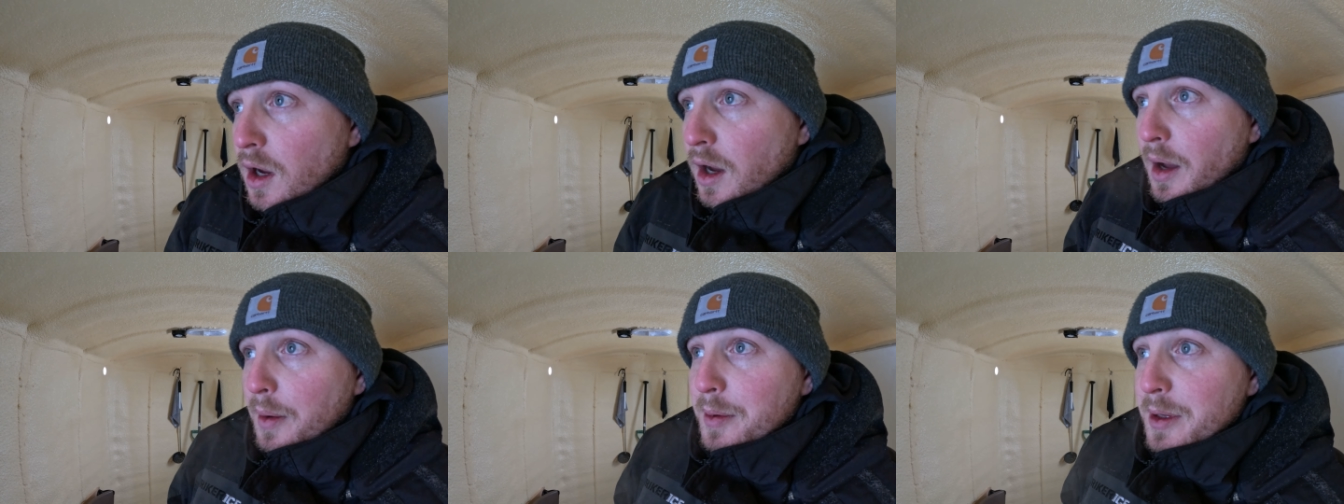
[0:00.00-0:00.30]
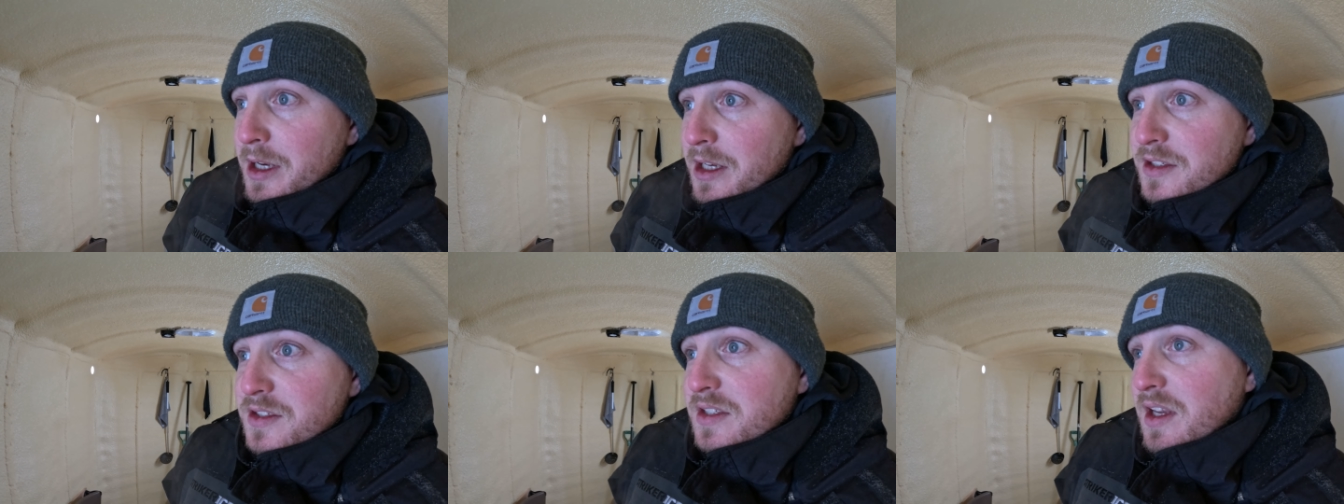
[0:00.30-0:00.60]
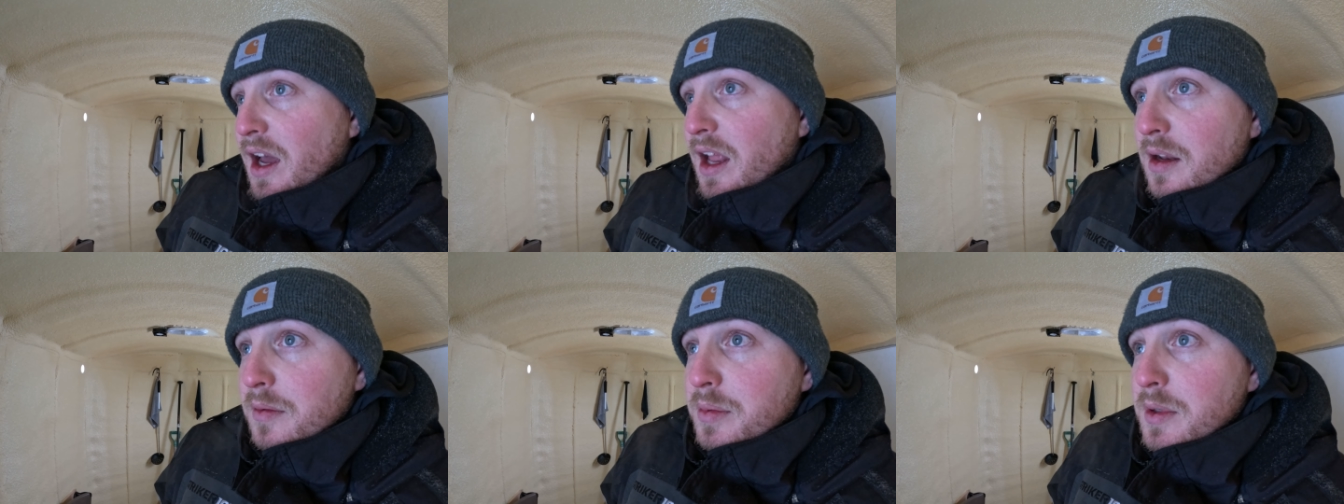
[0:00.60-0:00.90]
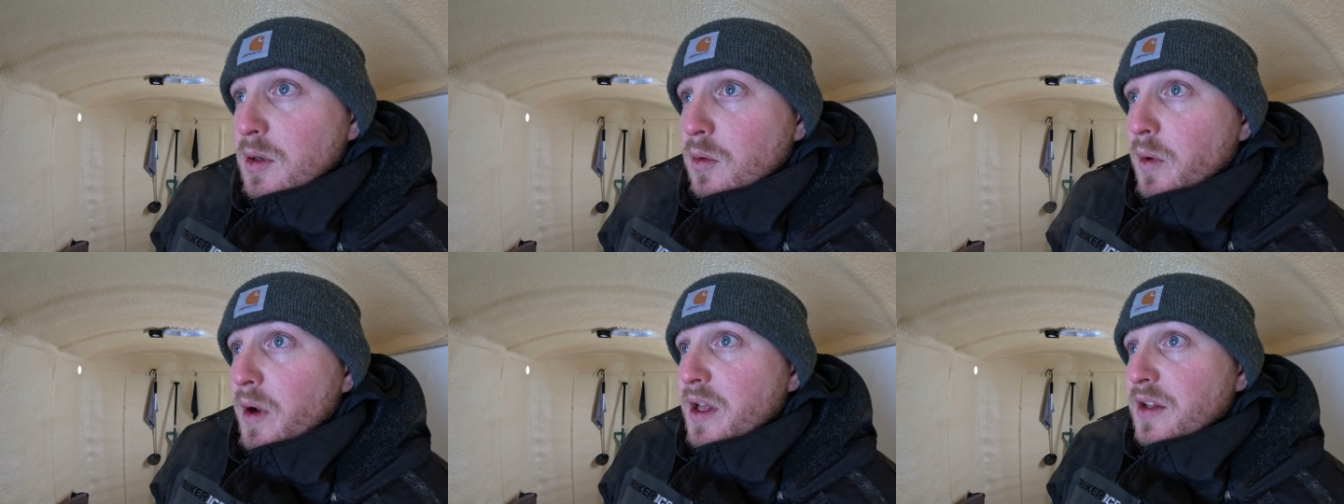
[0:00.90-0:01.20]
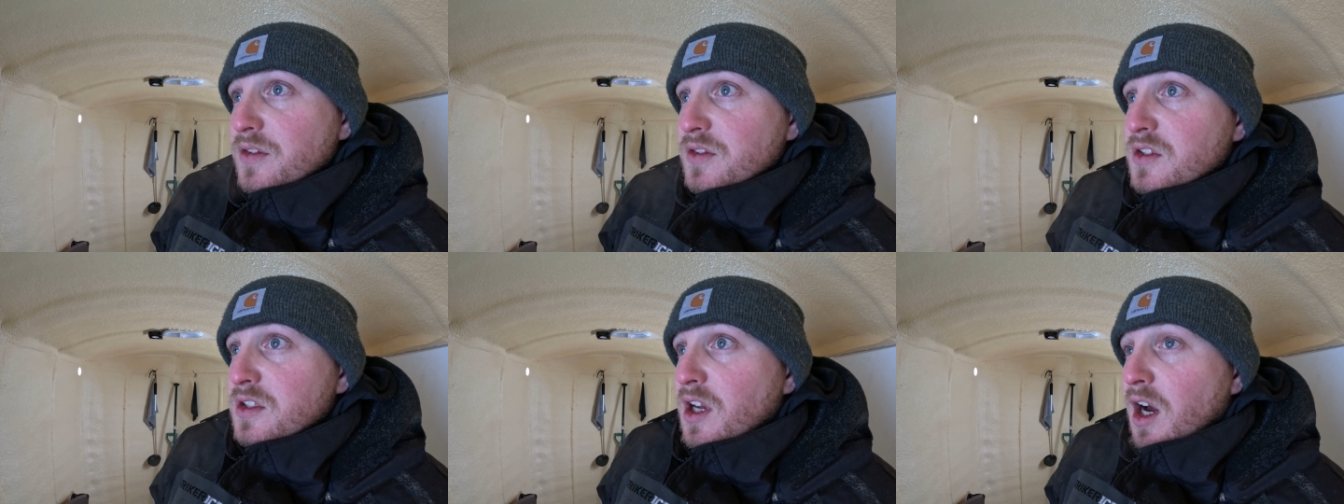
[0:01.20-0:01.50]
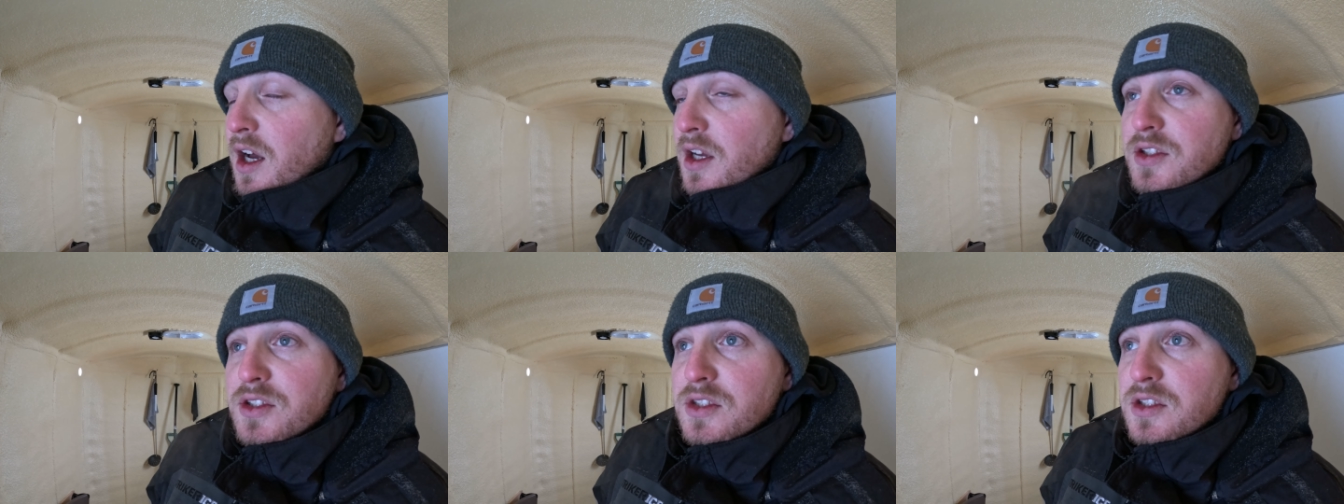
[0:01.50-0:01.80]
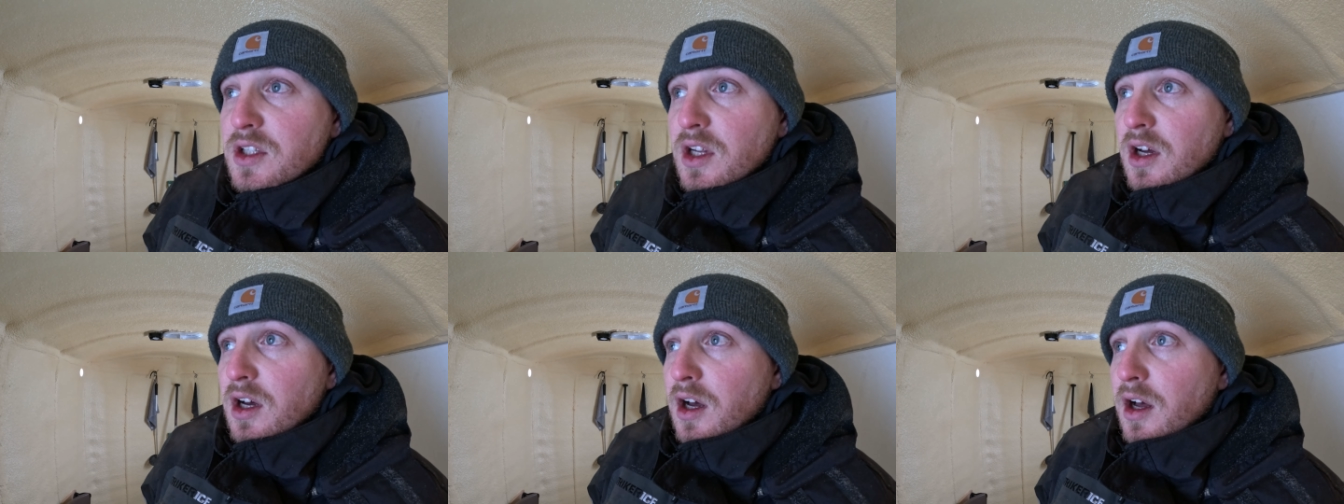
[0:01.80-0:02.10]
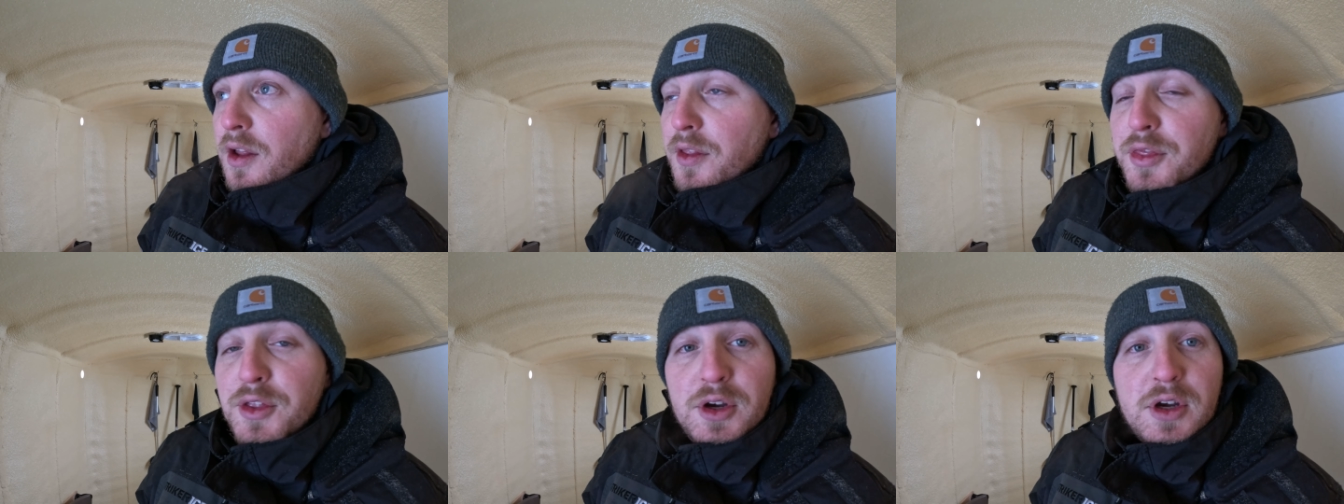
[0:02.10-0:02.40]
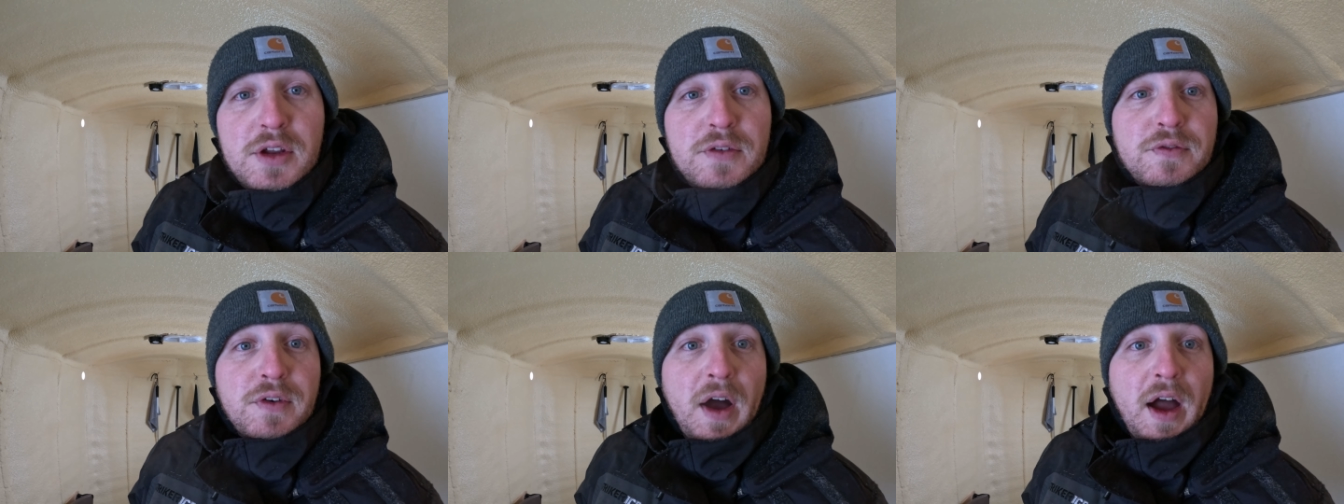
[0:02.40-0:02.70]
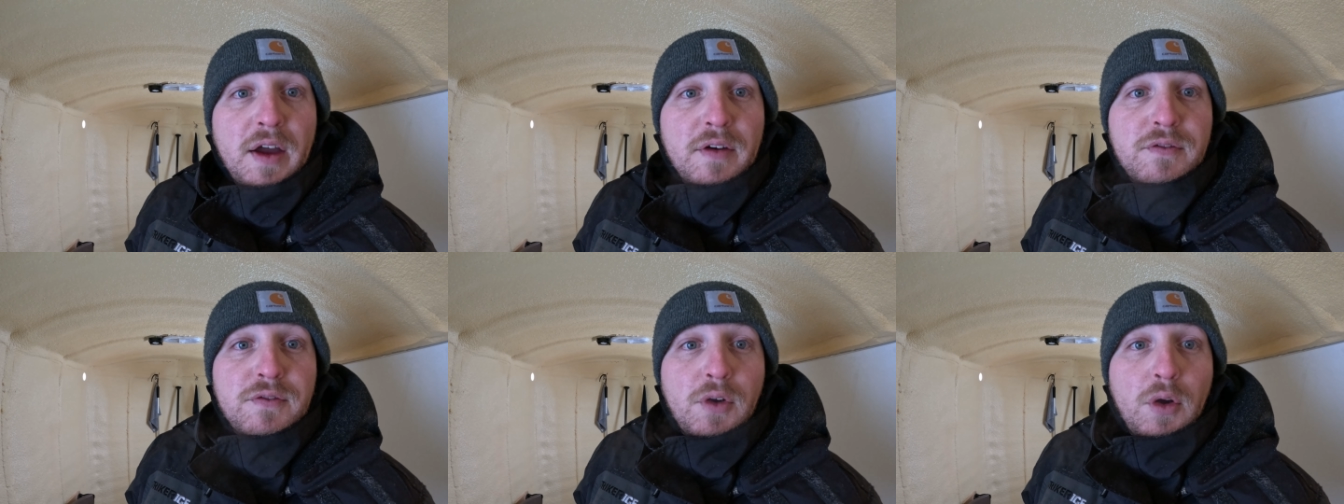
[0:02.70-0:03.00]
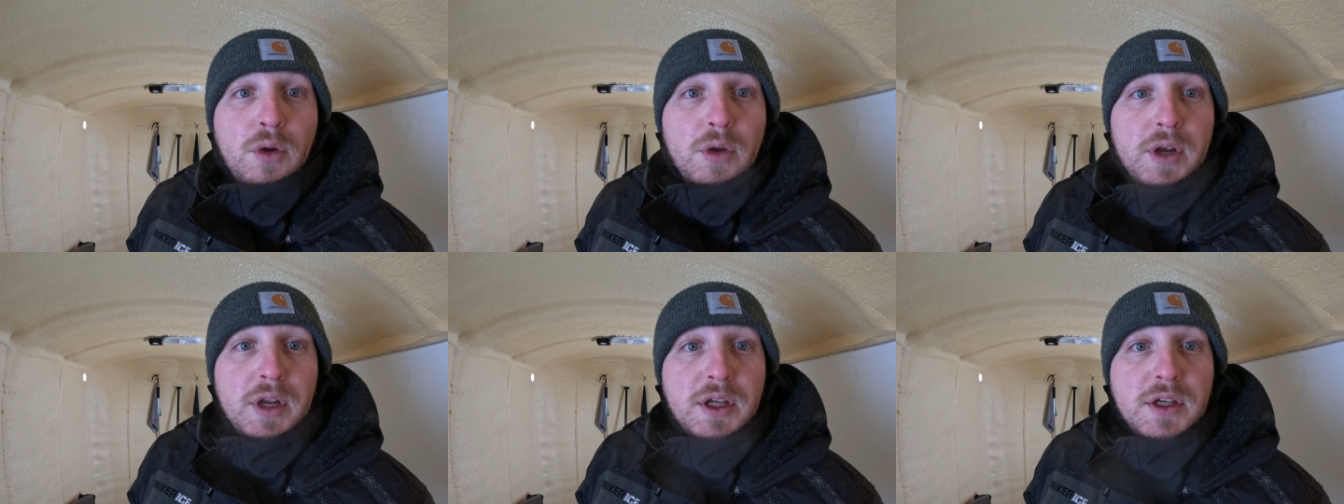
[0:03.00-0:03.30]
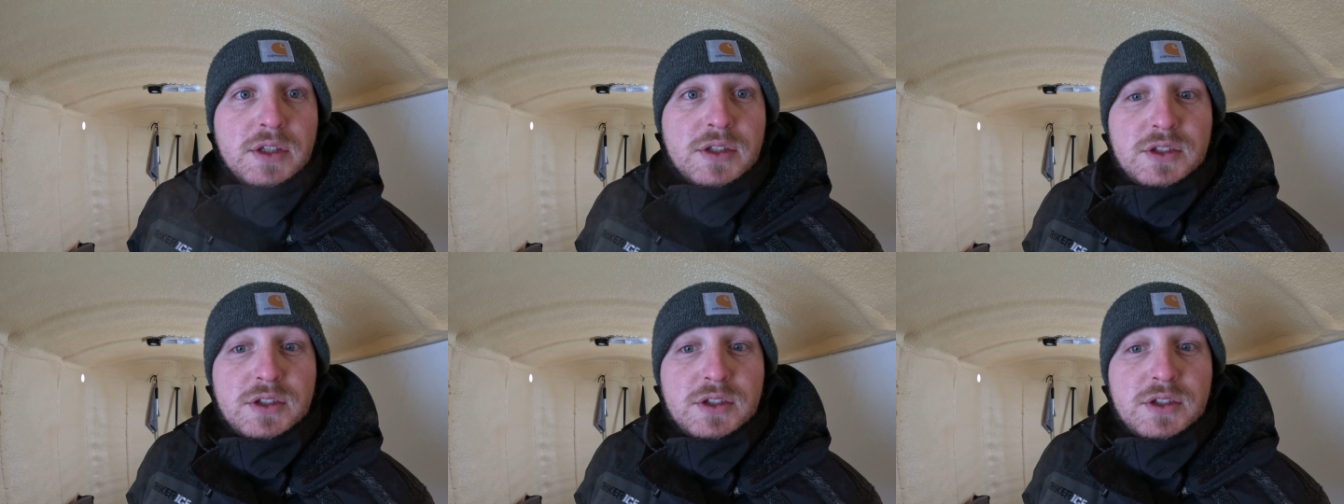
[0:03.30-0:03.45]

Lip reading: I mean, it's got to be winds gust 35, 40.